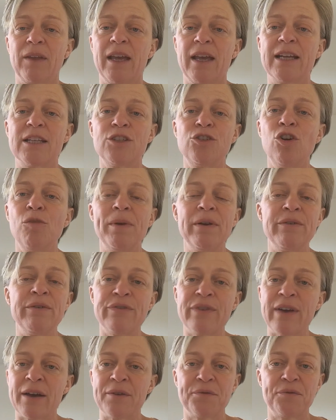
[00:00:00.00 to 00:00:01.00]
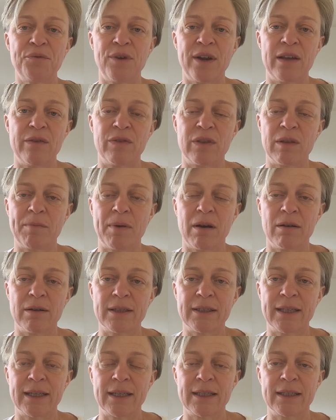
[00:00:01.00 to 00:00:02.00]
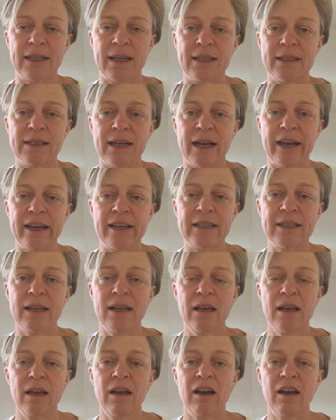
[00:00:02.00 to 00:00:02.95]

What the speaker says: It's not been fat-free for the past 16 days.